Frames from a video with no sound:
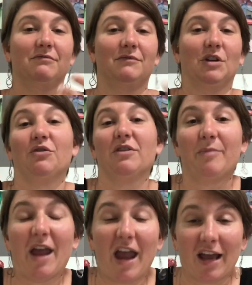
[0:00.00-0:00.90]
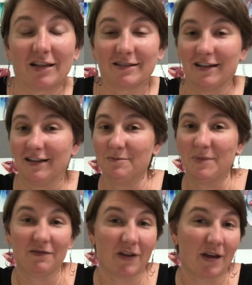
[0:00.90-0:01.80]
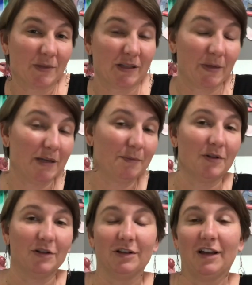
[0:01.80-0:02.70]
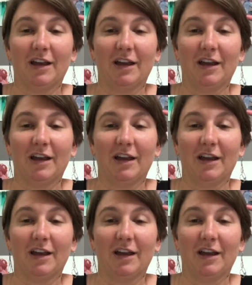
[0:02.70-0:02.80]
go to the past and meet famous people,